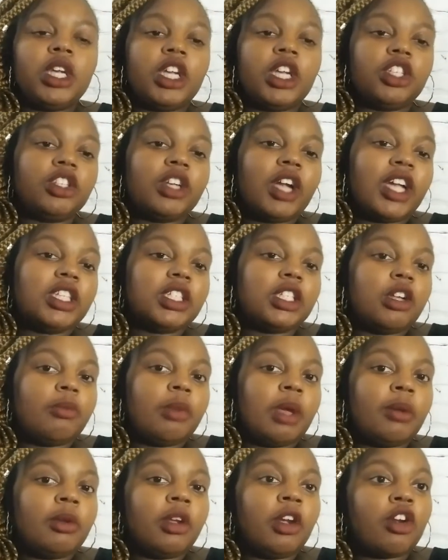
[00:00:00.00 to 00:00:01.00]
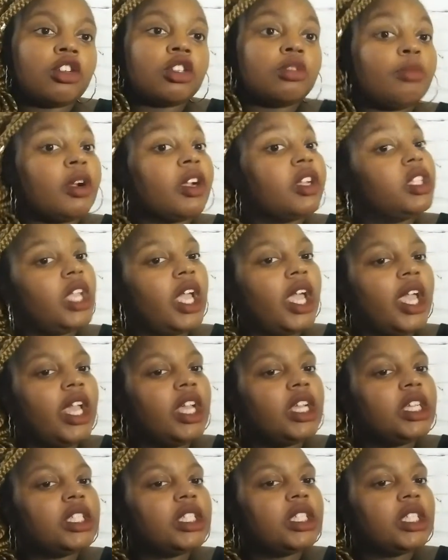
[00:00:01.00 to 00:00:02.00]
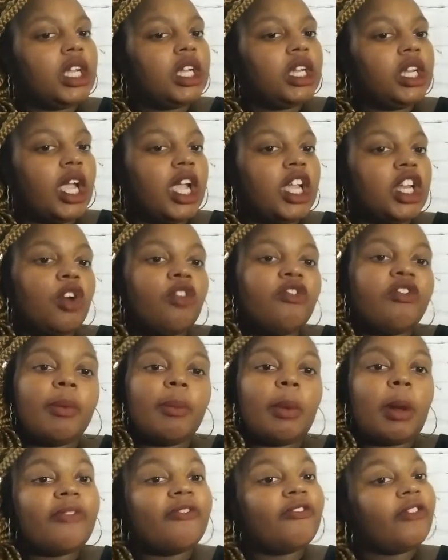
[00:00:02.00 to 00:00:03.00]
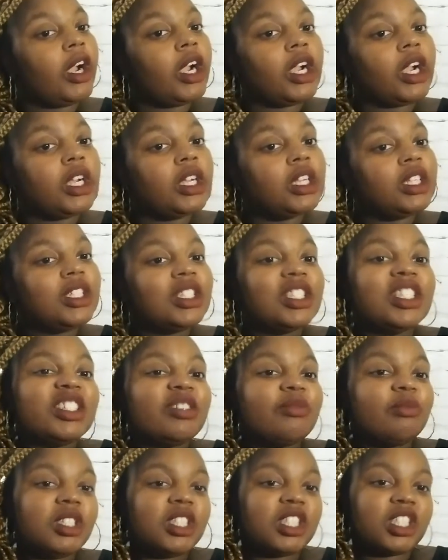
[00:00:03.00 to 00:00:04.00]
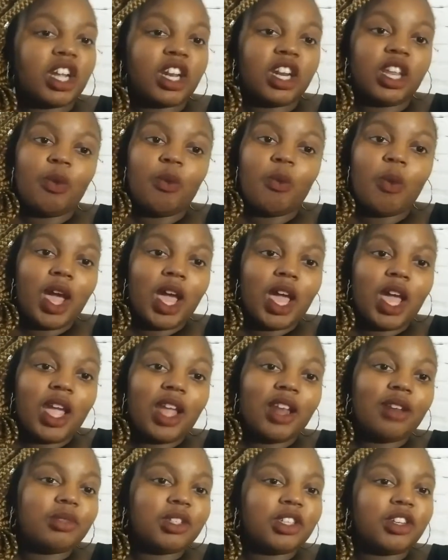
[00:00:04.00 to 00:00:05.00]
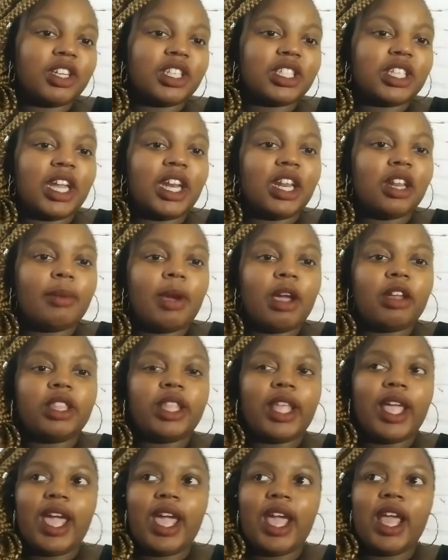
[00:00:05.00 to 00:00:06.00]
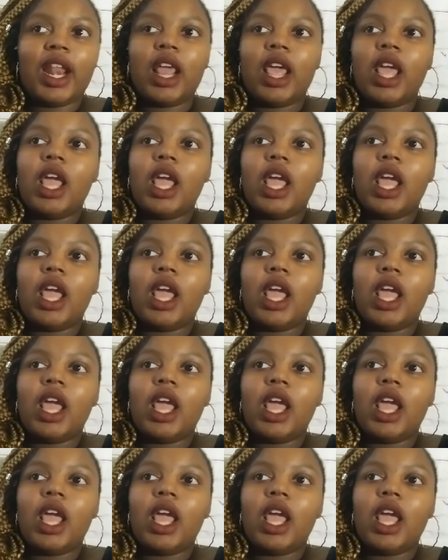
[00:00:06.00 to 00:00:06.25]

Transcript: as you guys know, baby girl's birthday is Sunday, November 1st. She'll be turning 1, so excited about that.